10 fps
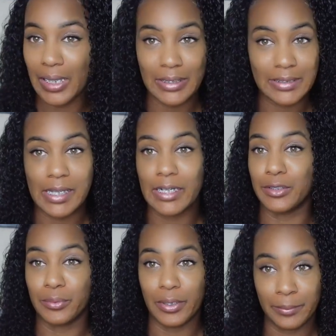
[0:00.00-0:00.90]
Let's get
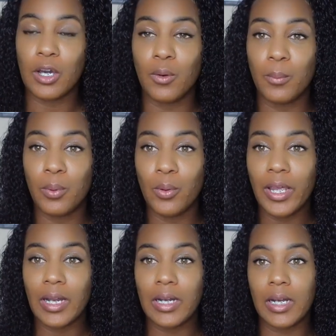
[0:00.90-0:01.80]
into it. So,
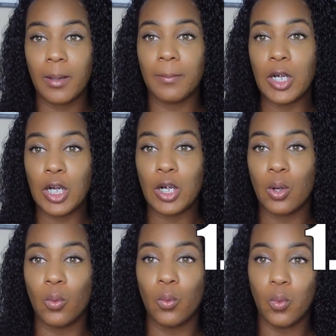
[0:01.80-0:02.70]
point
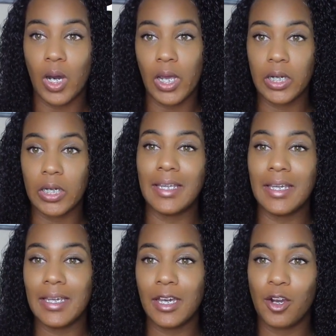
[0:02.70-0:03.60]
number 1,
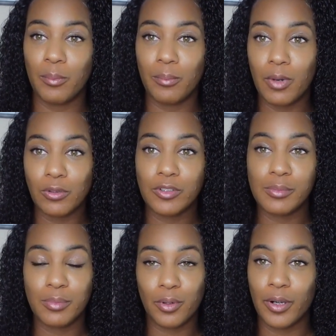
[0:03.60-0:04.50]
the
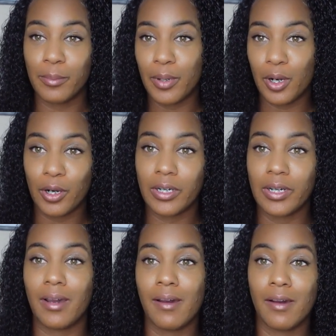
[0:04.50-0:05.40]
most important
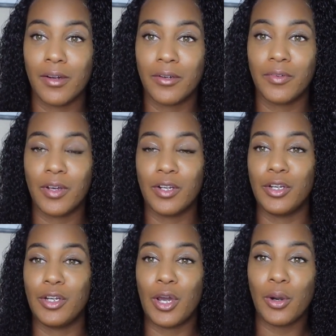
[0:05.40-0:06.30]
part of
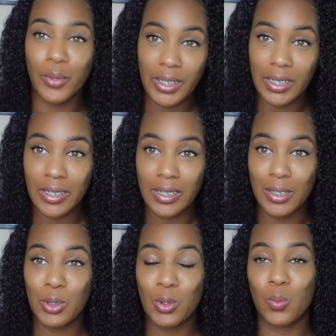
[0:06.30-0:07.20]
knowing
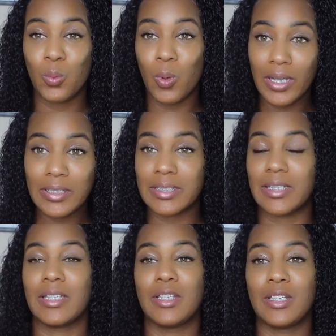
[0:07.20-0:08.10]
what
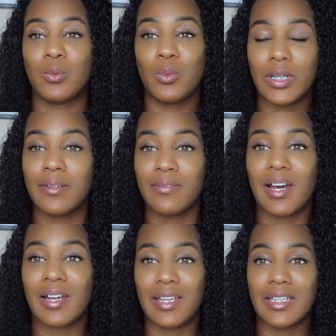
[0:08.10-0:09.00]
the will of
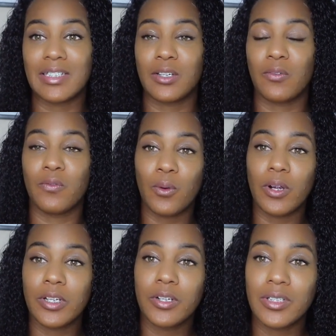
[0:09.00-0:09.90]
God is
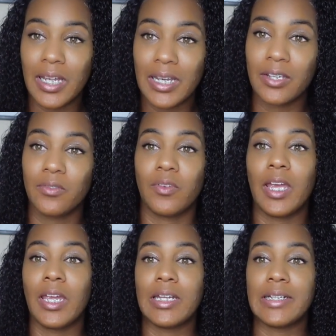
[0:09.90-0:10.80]
for your life
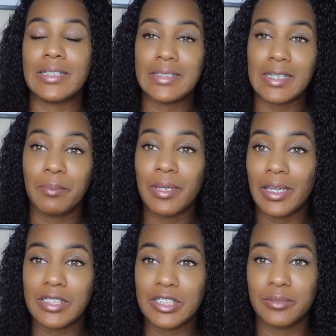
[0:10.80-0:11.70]
and
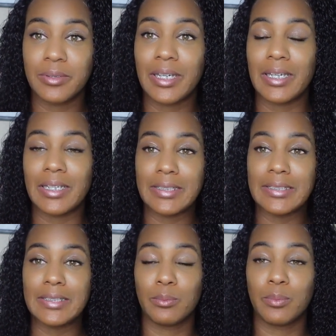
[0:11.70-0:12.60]
stepping into it
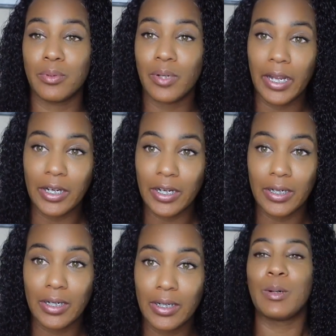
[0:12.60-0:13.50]
is
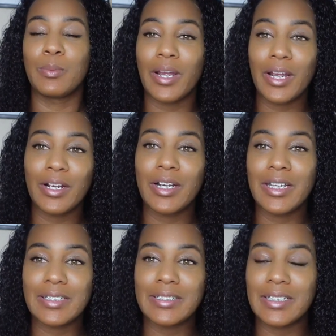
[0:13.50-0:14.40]
prayer. Prayer
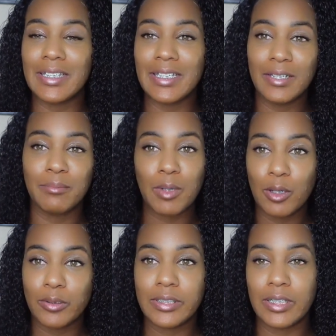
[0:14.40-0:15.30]
is the
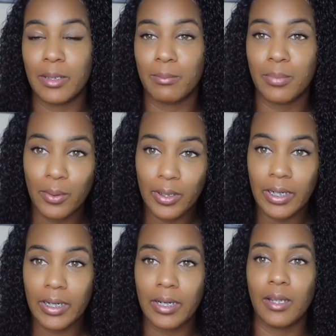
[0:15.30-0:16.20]
most
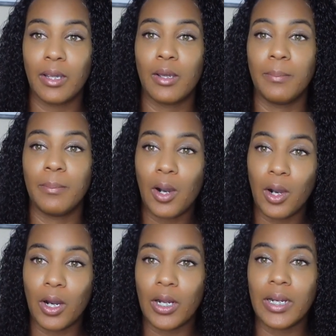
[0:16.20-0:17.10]
important
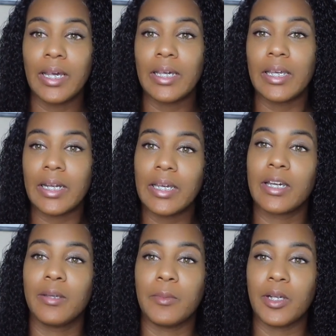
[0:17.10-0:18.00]
part, getting
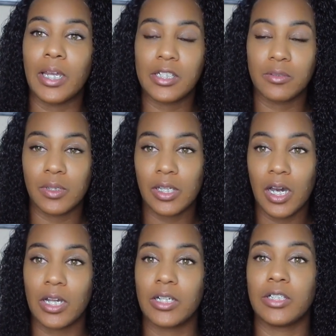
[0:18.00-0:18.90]
in communication with
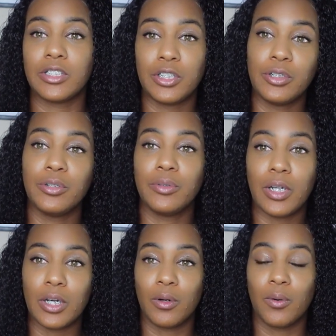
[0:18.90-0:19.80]
God to
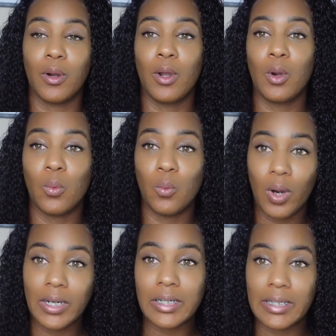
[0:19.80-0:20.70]
know
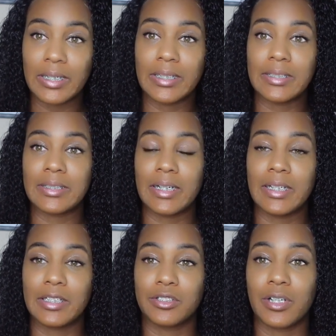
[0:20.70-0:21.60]
what it is that
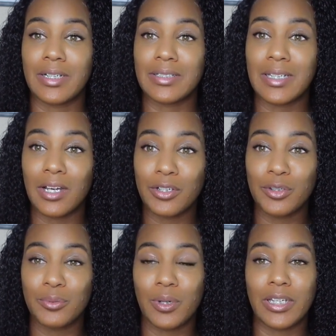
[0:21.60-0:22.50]
he is trying to tell
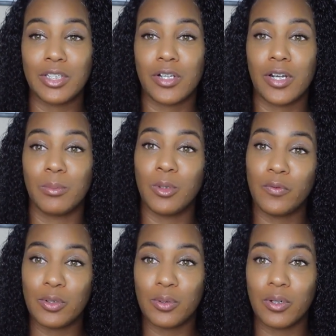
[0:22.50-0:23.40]
you, what he's trying to
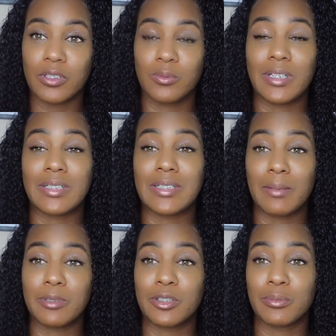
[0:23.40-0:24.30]
move you towards, what
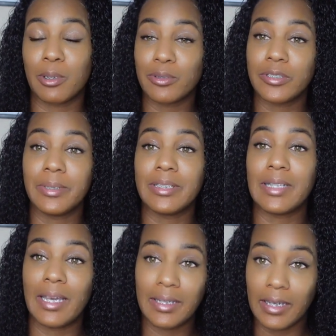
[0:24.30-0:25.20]
steps you're supposed to be
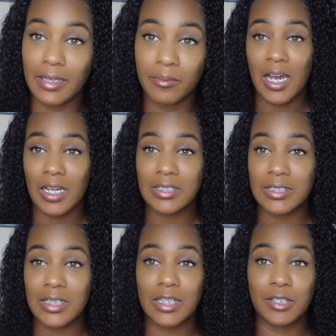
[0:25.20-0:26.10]
taking.
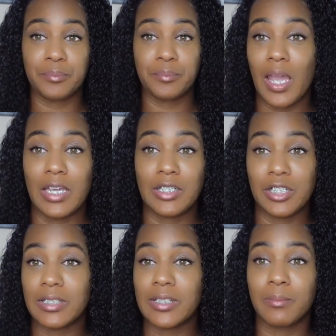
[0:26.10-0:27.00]
Honestly, I
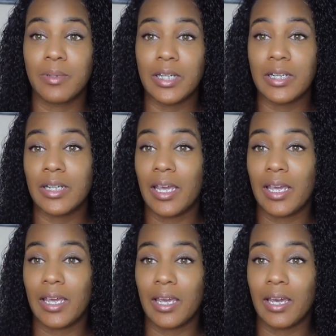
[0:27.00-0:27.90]
just completed
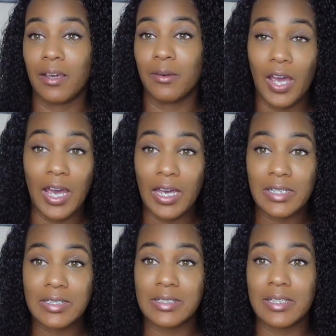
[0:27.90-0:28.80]
a
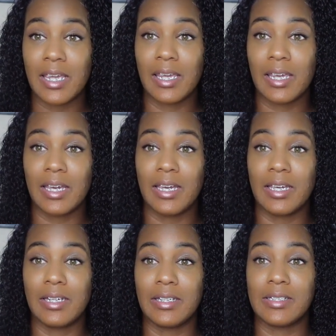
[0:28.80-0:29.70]
fast,
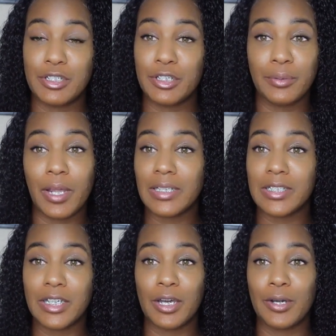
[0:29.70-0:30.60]
and 2
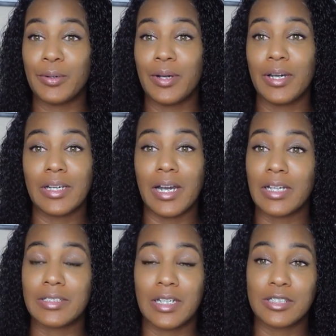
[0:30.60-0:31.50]
days ago,
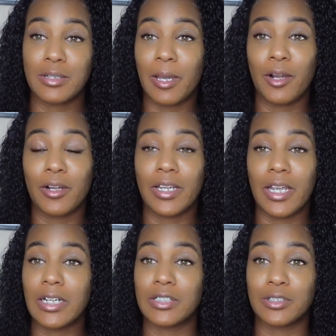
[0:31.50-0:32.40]
God tugged on my heart
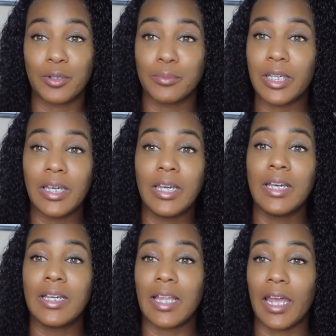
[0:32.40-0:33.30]
again and told me,
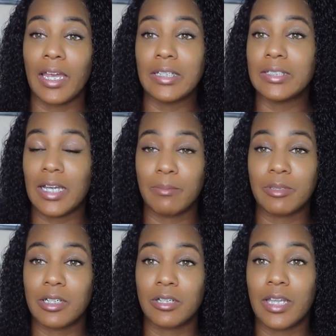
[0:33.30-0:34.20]
it's time
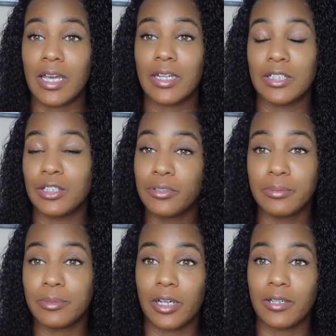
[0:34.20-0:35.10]
to start that
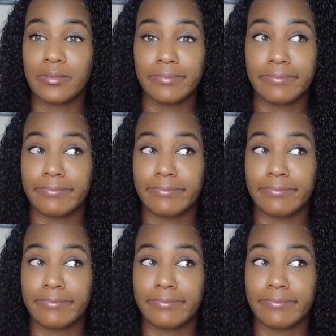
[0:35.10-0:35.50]
YouTube channel.